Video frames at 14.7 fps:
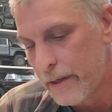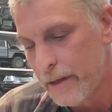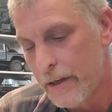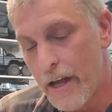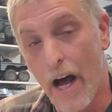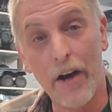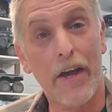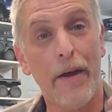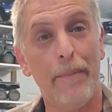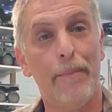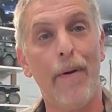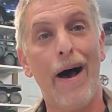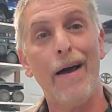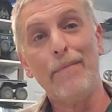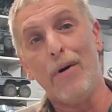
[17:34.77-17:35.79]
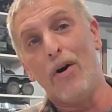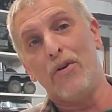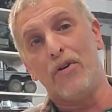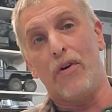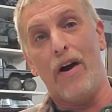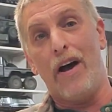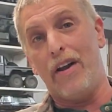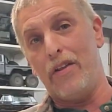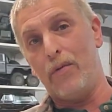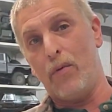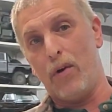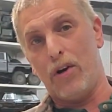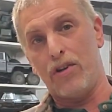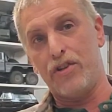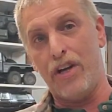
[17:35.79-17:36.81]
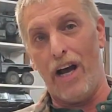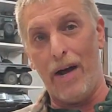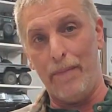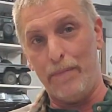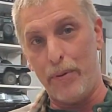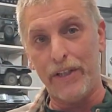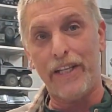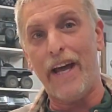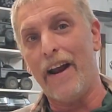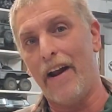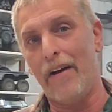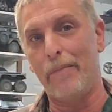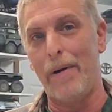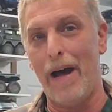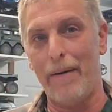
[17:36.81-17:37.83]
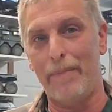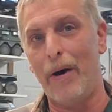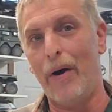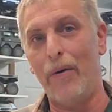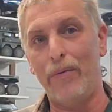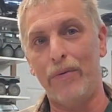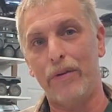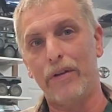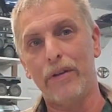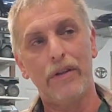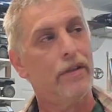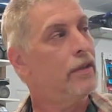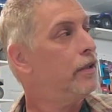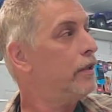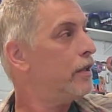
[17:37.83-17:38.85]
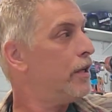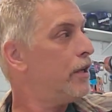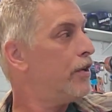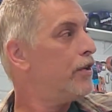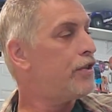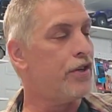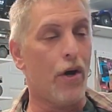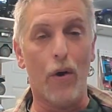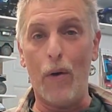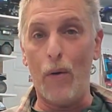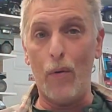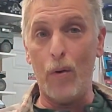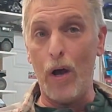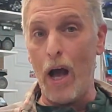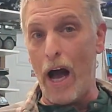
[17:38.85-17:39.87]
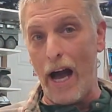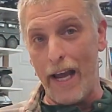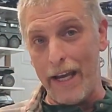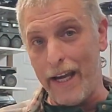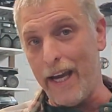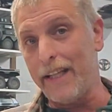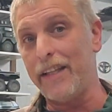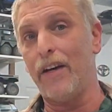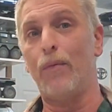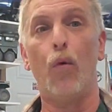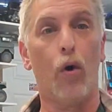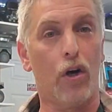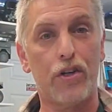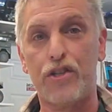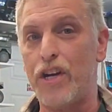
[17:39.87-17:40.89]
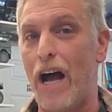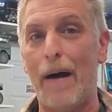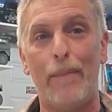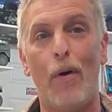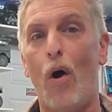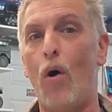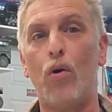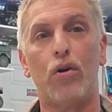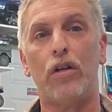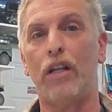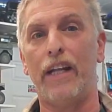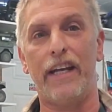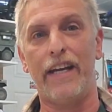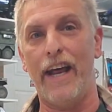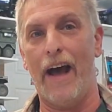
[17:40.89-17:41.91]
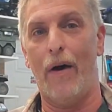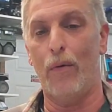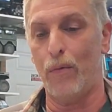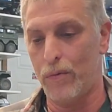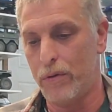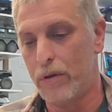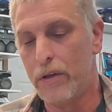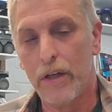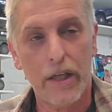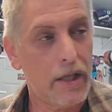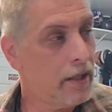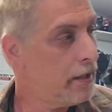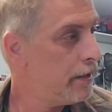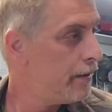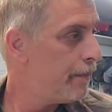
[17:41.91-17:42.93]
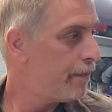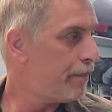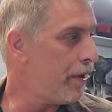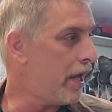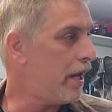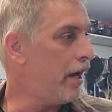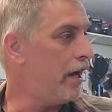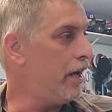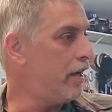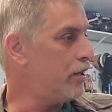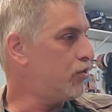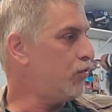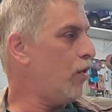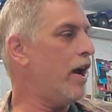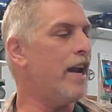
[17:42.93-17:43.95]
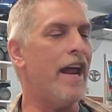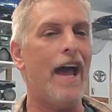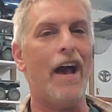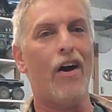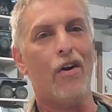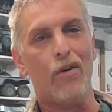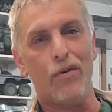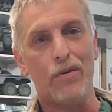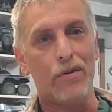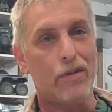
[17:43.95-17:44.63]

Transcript: I'll get my motor out of the workshop, put that on my boat so I can get the workshop all cleaned out. Because right now,